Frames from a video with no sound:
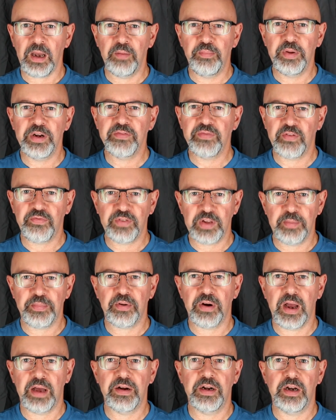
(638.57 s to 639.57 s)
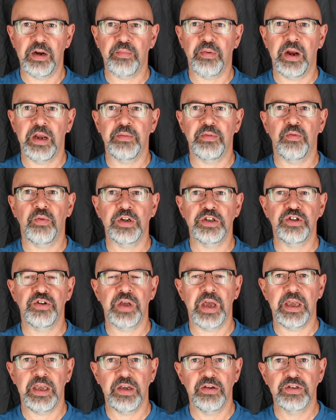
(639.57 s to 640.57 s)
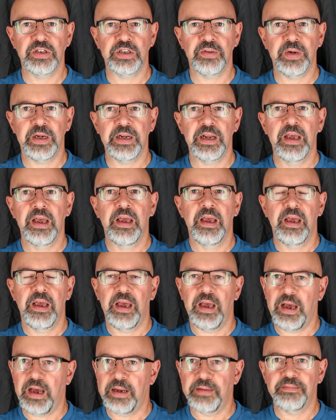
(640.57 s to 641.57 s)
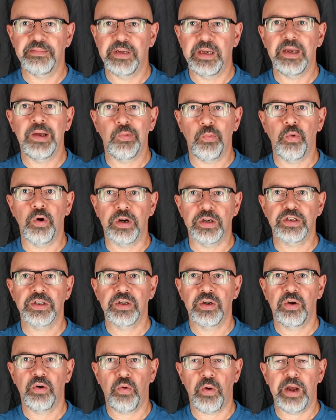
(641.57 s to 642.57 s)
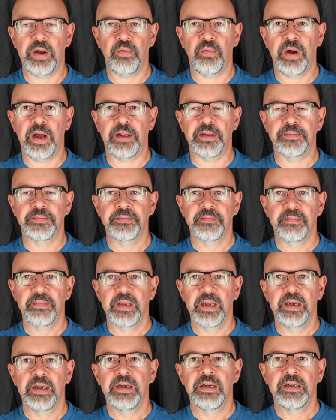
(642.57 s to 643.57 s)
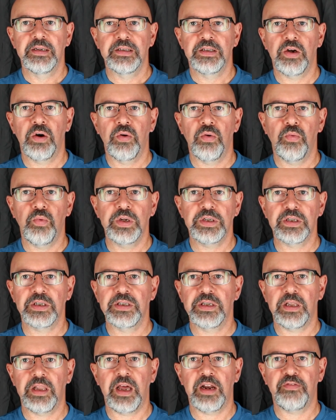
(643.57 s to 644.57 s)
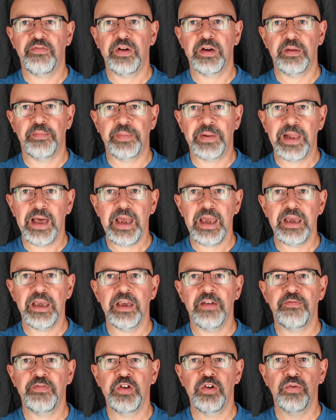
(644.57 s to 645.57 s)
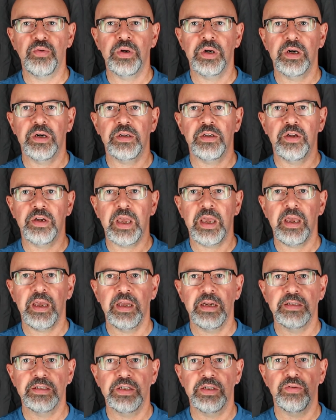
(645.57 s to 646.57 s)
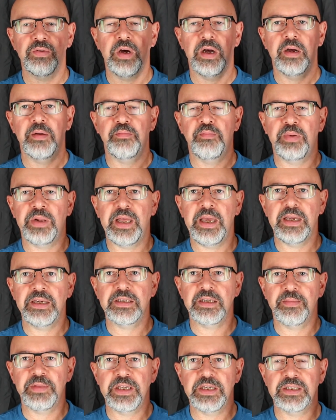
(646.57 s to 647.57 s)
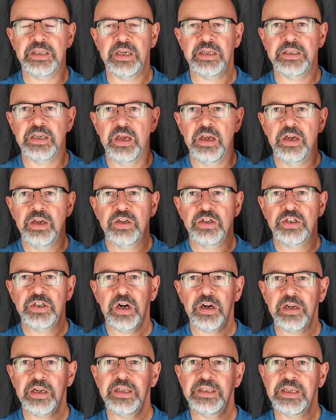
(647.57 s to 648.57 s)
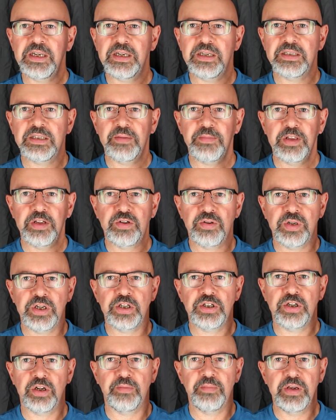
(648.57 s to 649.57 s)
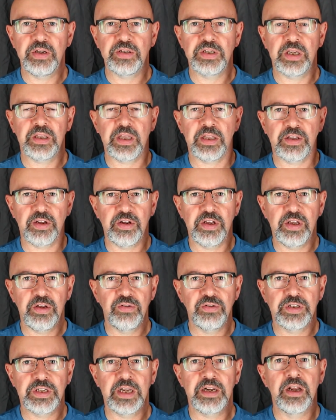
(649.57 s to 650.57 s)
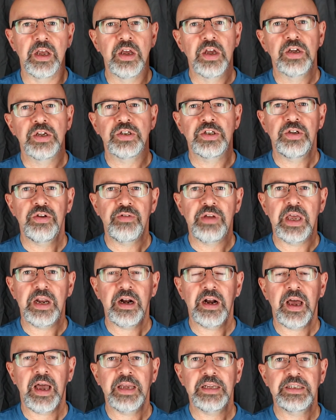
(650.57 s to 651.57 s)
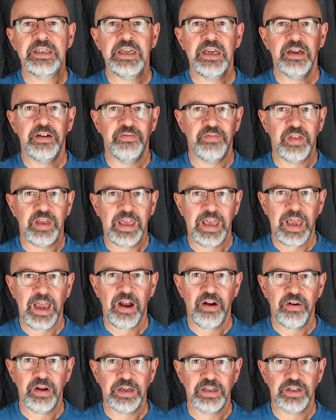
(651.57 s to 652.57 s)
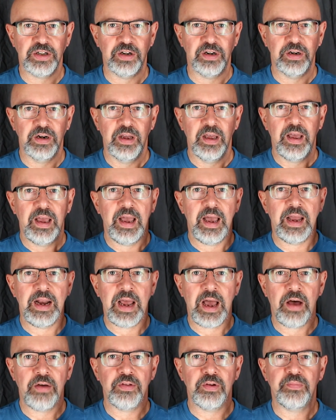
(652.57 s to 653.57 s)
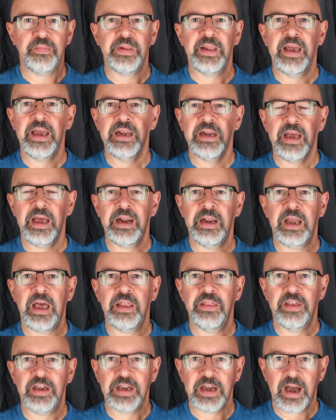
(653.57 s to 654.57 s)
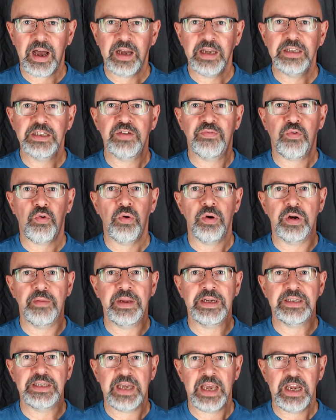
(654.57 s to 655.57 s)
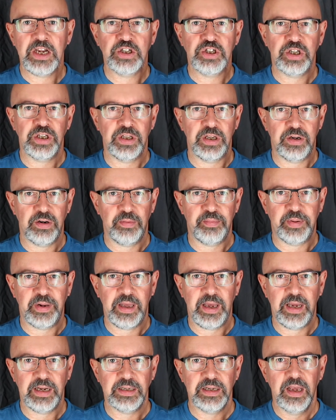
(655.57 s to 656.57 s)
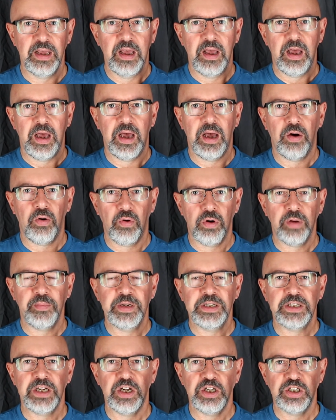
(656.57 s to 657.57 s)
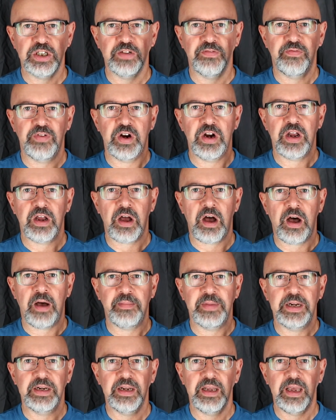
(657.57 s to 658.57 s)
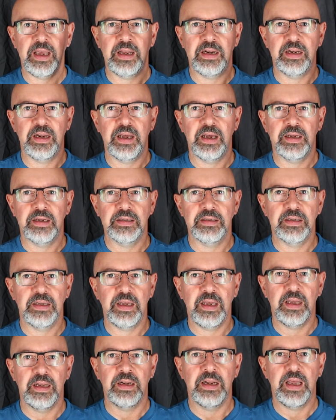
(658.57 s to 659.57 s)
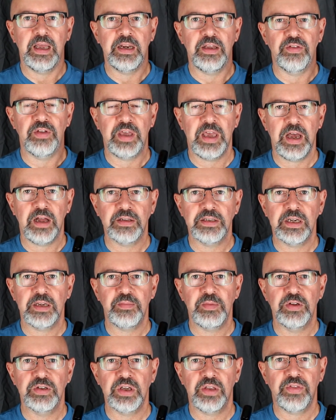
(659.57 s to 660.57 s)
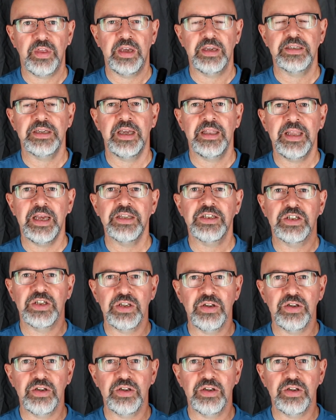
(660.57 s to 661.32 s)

bit of a flip around in your brain, but once you get used to it, it works quite well. So whistles, a lot of fun to play. If you're looking into playing some of these things, start listening to some of the traditional music that they're used in, so you get an idea of the character and how they're played and the kinds of ornamentation that are played. Ornamentation, very common in any of the Celtic music things, and that's